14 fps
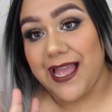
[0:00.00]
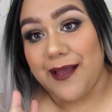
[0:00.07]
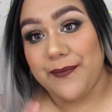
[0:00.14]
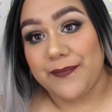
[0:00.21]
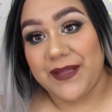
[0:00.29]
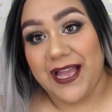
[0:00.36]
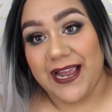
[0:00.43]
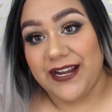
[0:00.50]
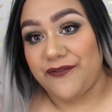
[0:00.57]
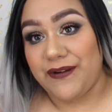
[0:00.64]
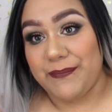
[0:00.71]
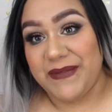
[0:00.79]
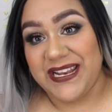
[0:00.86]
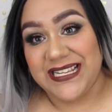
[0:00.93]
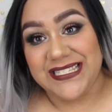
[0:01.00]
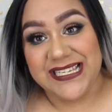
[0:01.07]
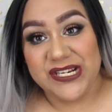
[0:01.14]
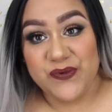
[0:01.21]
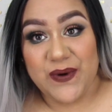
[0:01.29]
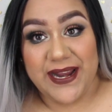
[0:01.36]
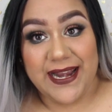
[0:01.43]
I'm kind of
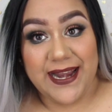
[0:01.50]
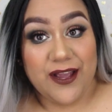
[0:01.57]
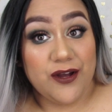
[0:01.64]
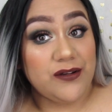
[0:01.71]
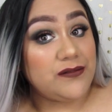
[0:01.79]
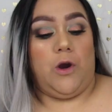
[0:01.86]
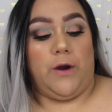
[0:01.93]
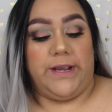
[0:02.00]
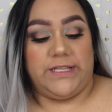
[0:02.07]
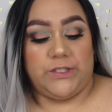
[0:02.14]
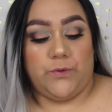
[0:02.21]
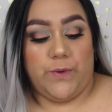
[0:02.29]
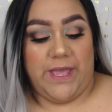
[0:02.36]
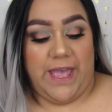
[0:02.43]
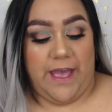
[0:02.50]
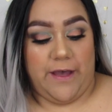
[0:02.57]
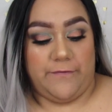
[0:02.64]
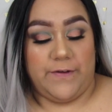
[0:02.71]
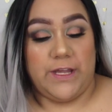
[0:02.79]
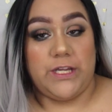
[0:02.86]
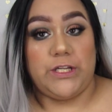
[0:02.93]
reminiscent right now. Alright, so we
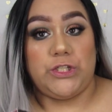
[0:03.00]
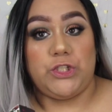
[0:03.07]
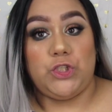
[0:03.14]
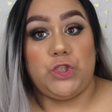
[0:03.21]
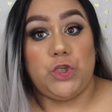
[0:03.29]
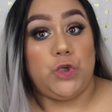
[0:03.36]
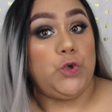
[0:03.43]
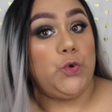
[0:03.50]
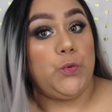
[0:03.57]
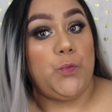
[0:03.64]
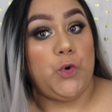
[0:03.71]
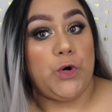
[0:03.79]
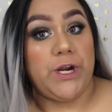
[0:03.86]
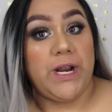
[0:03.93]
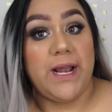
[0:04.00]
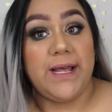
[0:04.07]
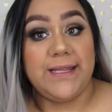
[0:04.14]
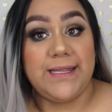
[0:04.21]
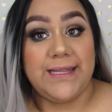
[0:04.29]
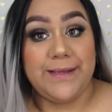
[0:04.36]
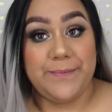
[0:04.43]
have 2 more
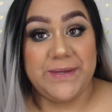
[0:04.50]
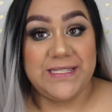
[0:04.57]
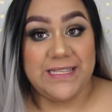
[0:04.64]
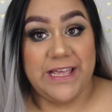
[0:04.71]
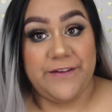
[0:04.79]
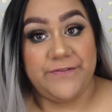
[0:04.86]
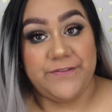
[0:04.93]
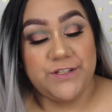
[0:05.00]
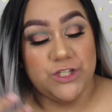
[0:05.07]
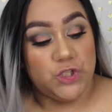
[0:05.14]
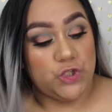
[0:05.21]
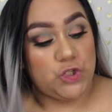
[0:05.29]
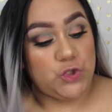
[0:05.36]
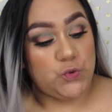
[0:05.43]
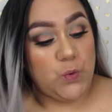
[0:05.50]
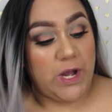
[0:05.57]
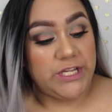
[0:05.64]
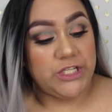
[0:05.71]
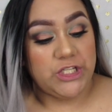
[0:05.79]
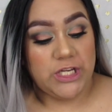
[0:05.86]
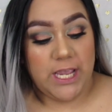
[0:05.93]
lippies left to
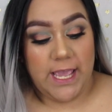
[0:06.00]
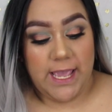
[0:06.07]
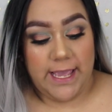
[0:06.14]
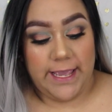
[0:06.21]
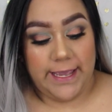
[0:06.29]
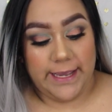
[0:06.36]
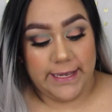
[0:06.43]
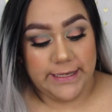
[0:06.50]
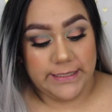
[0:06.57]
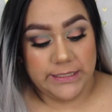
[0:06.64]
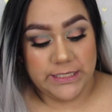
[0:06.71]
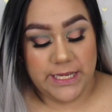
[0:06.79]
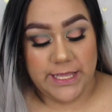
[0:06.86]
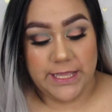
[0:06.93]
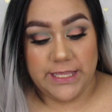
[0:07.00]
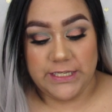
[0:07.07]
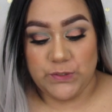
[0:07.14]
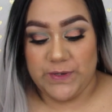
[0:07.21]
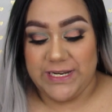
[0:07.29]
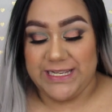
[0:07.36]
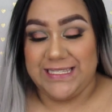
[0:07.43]
swatch, and
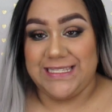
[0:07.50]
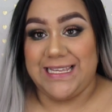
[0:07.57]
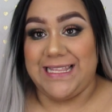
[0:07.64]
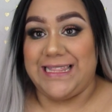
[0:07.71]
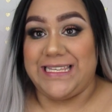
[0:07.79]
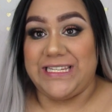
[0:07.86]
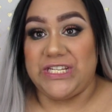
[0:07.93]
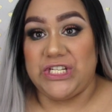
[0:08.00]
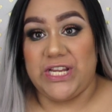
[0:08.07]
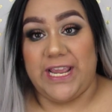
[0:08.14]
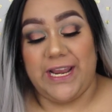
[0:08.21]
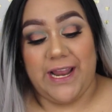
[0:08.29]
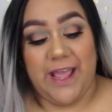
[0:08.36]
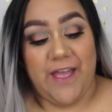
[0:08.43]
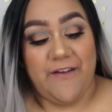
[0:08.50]
this one is in the shade